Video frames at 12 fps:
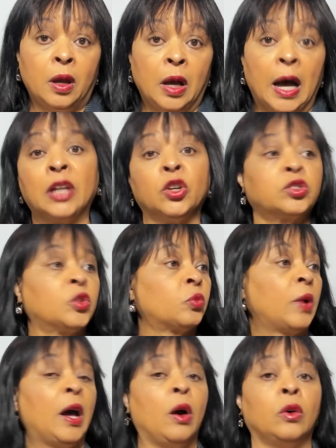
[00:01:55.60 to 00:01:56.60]
I looked
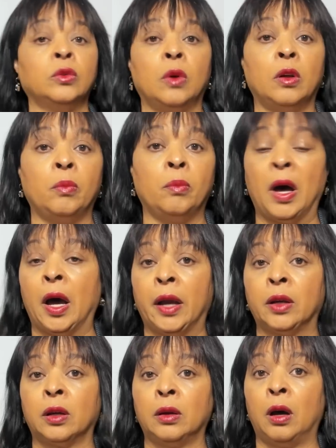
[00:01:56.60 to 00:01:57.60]
around
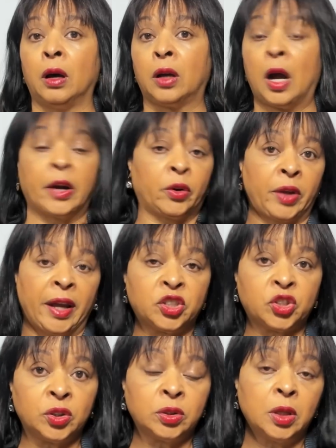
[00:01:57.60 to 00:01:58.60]
my
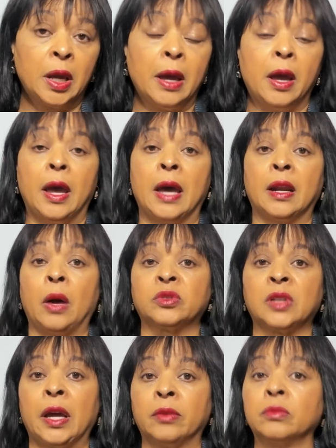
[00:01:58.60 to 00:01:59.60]
congregation and I was
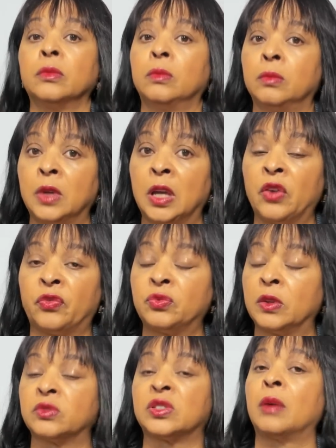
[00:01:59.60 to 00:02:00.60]
like, if
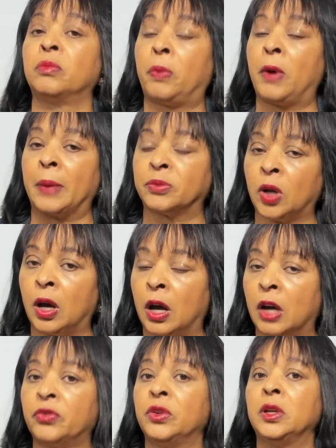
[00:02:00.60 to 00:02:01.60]
something popped
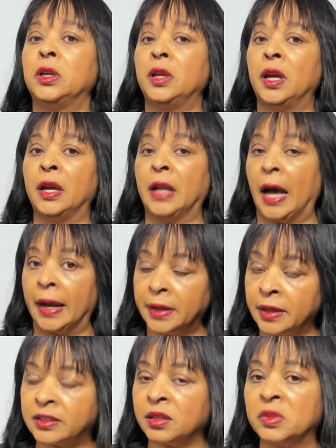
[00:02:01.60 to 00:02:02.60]
off and I
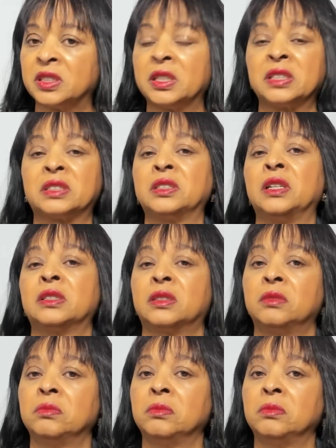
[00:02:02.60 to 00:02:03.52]
needed some assistance,